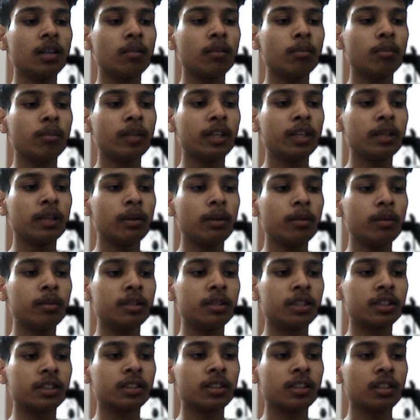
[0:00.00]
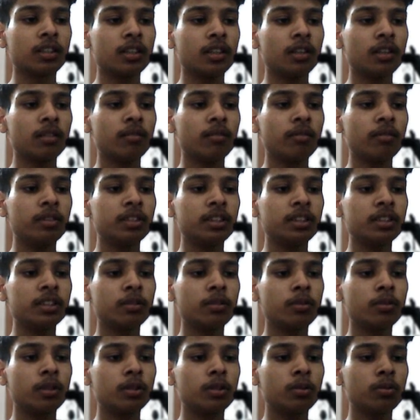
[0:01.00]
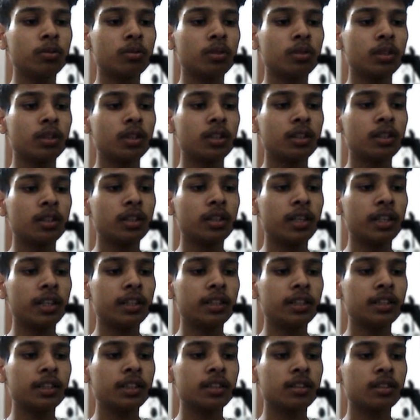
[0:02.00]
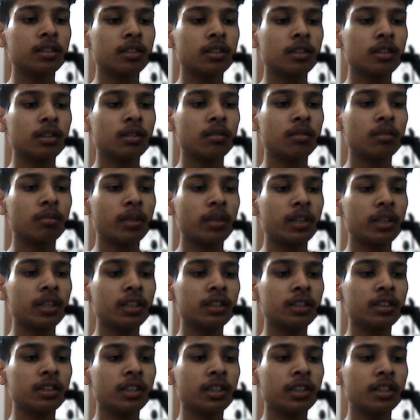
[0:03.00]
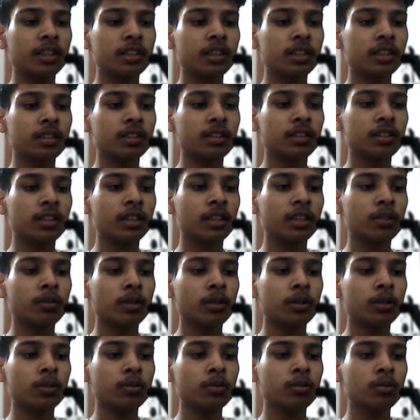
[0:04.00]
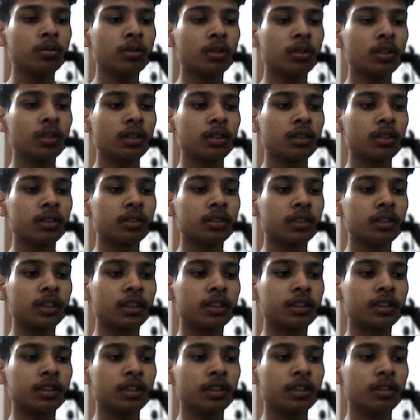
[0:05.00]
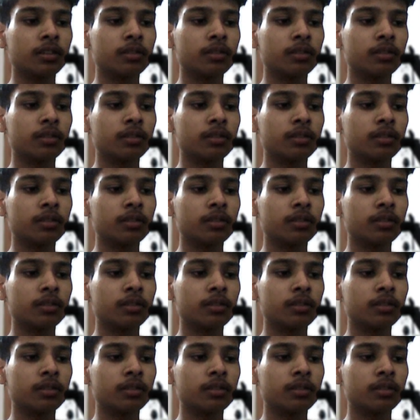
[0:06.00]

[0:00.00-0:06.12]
multiplied by 6, which is equal to 96 minus 36 equal to 60.